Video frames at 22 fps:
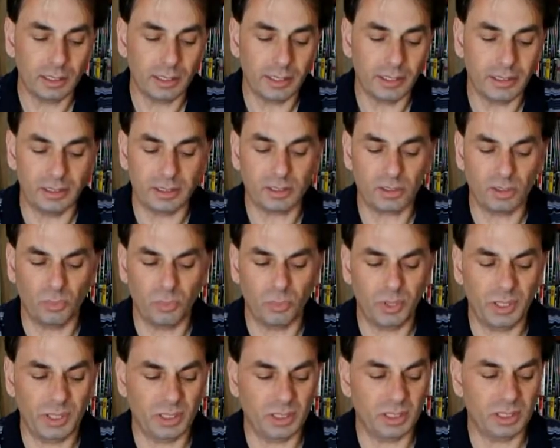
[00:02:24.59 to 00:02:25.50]
And it's got
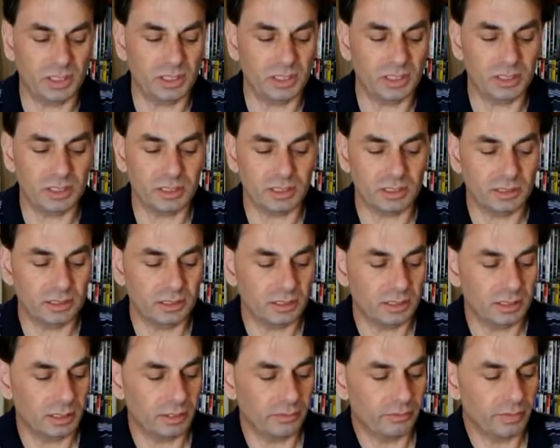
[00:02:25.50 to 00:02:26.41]
pictures
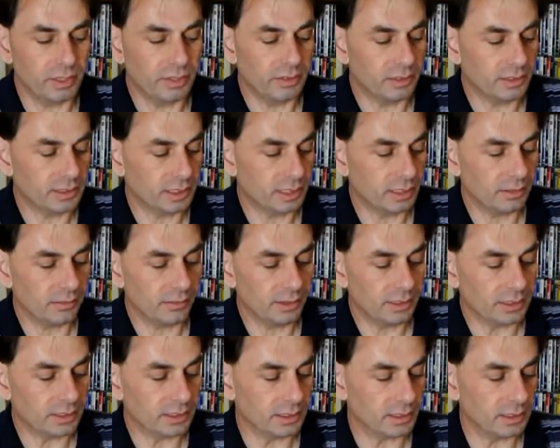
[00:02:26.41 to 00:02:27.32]
and, and various other
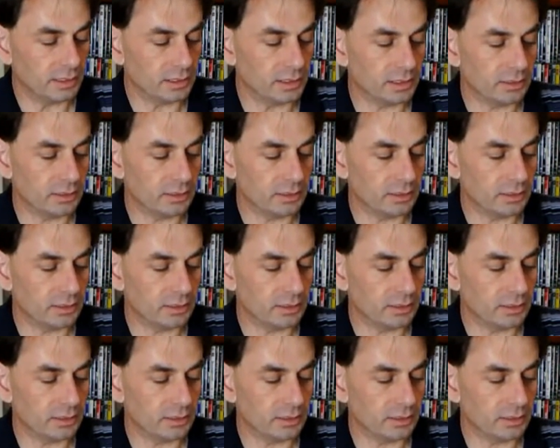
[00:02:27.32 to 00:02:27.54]
things in it.